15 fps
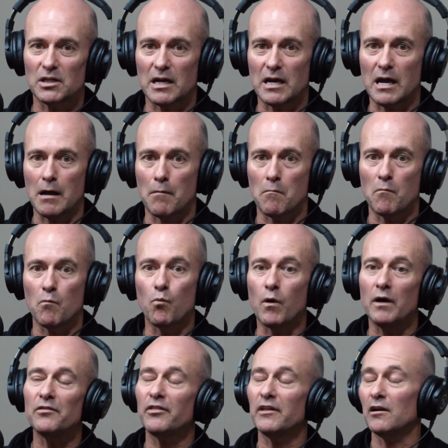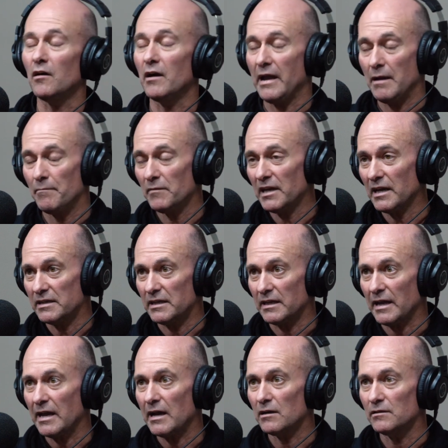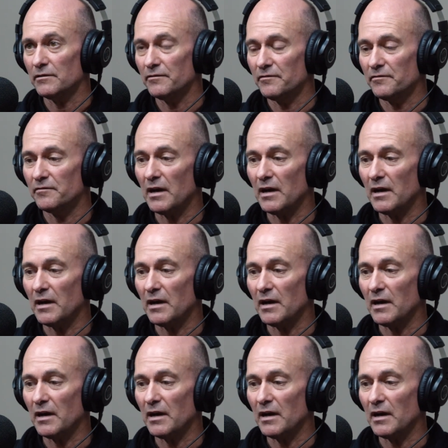One thing I am getting out of